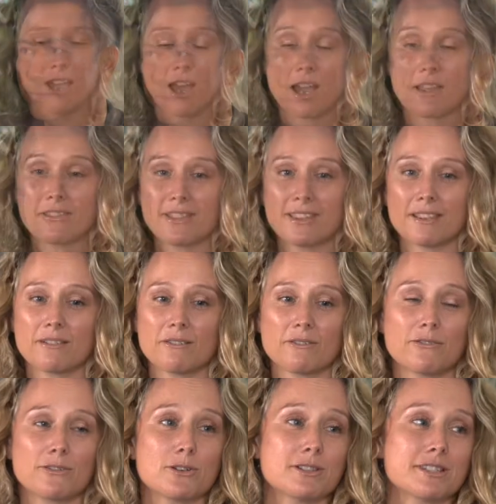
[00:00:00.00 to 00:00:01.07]
I think
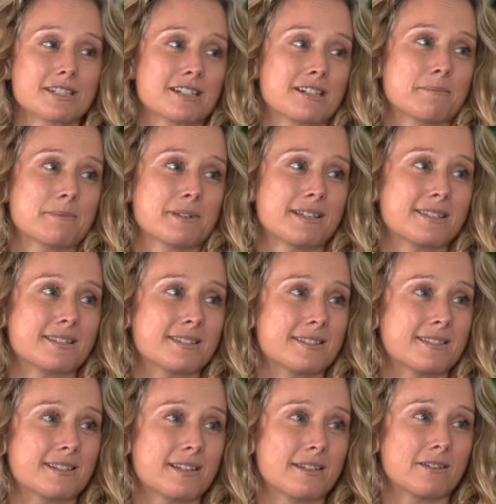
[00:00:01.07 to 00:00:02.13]
first up,
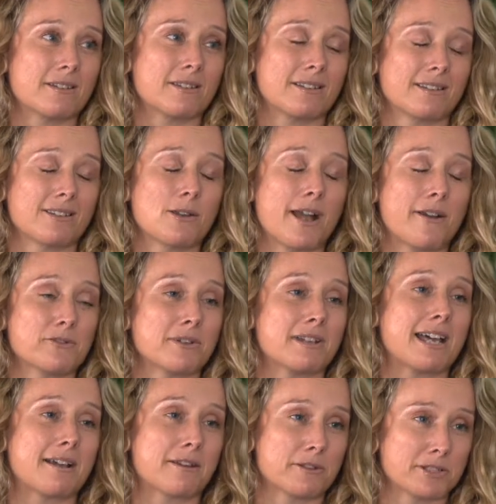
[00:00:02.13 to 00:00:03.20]
you have to
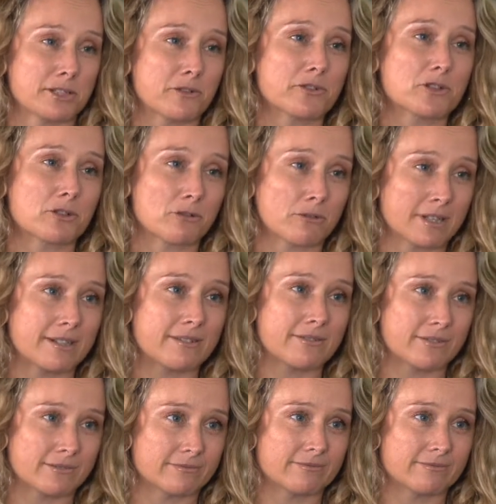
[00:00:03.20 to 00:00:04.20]
allow yourself to grieve.